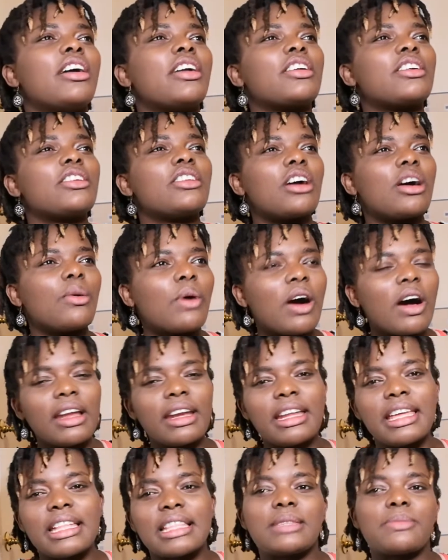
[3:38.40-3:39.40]
you know
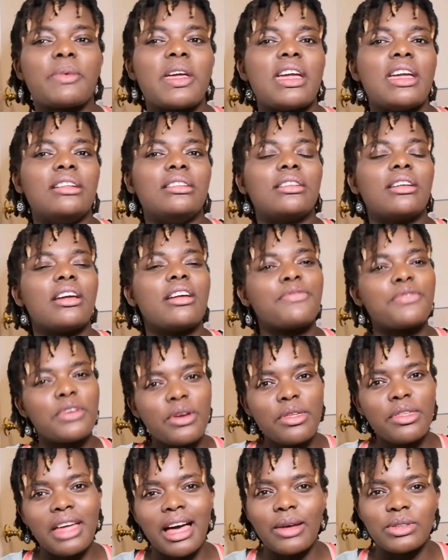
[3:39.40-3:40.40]
what, it's been a
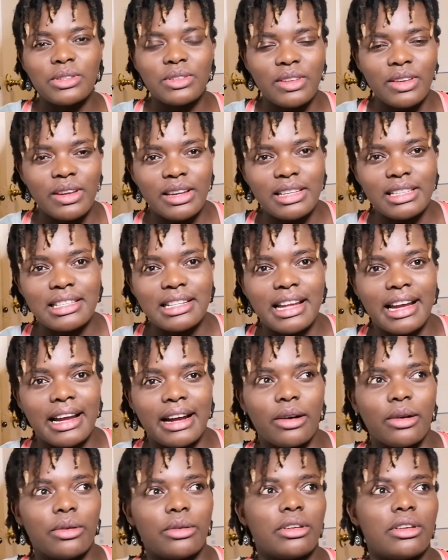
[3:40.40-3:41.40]
few thousand years
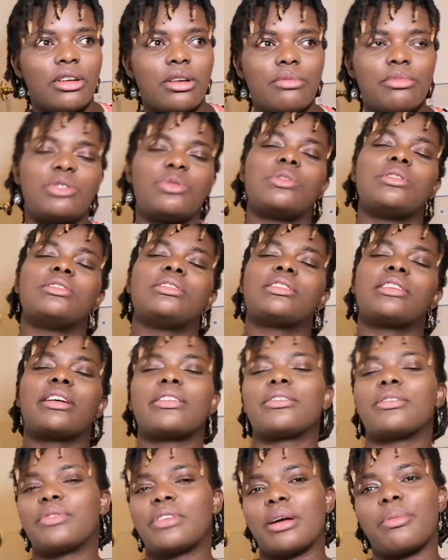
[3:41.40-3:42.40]
now, between the
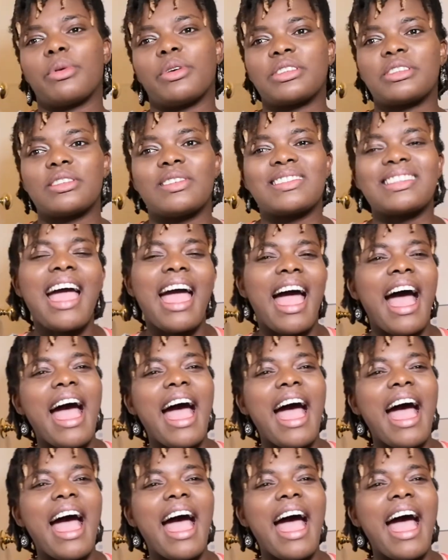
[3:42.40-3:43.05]
death of the apostles.